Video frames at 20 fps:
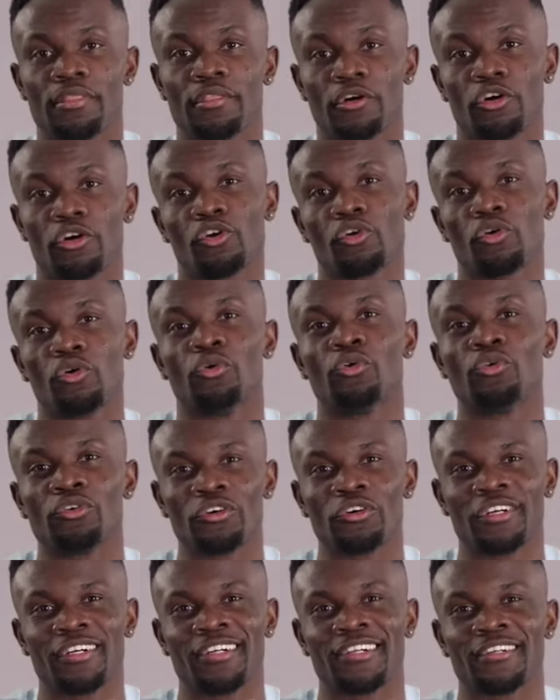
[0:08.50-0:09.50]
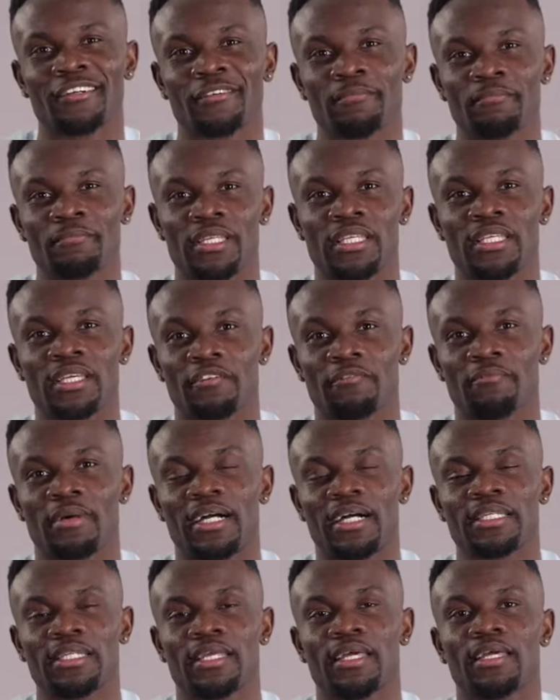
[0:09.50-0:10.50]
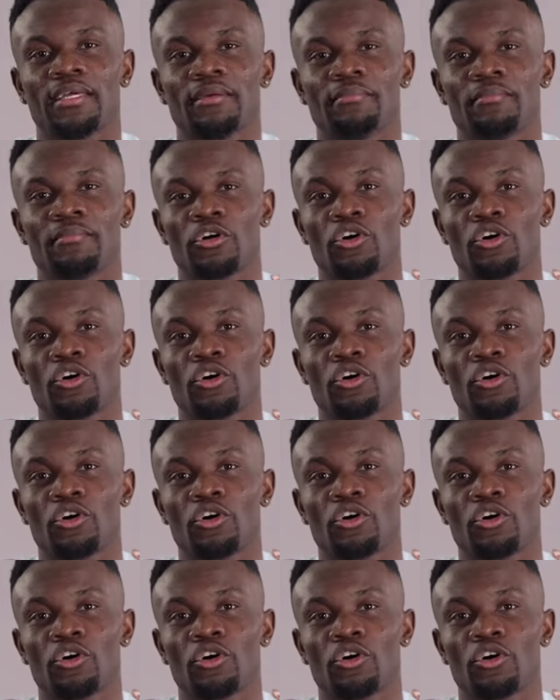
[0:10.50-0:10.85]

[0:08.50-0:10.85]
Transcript: The core meaning of my name,